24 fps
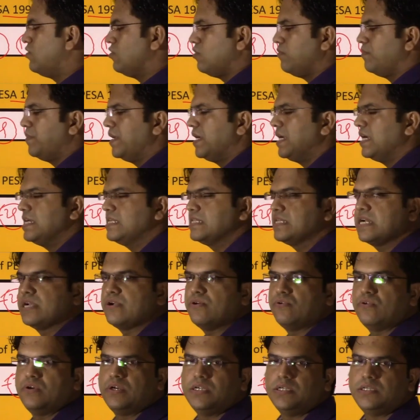topic, as I
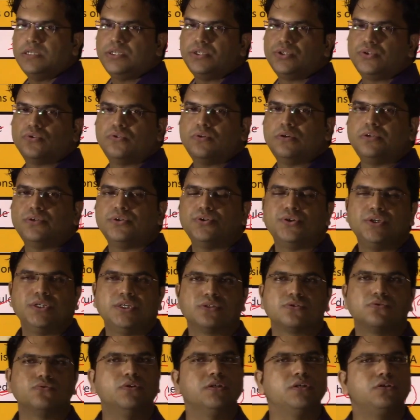already told you, is
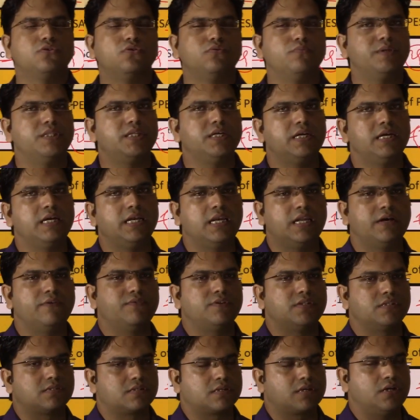going to be the
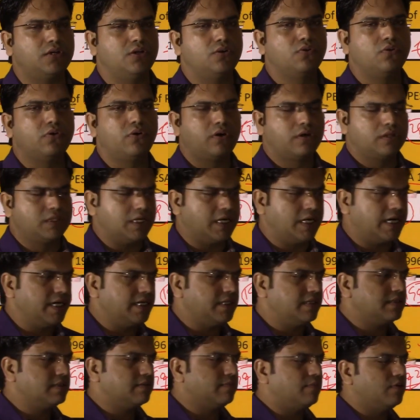11th schedule or the
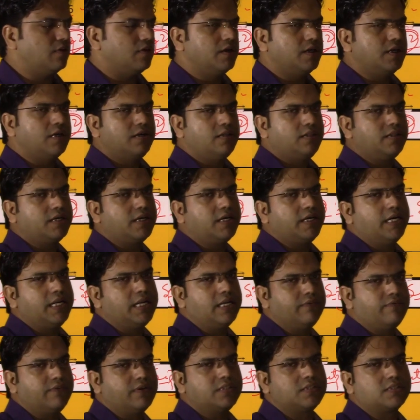item in the
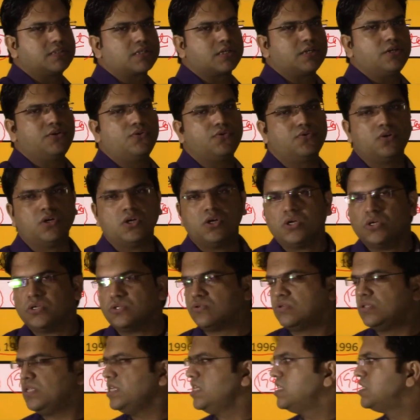11th schedule.
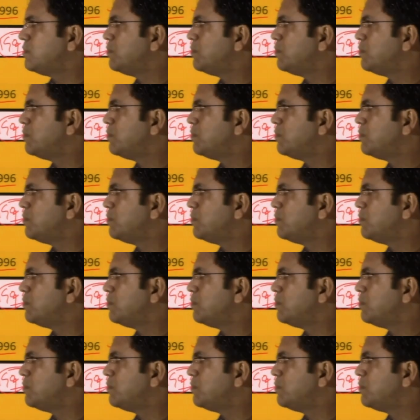So these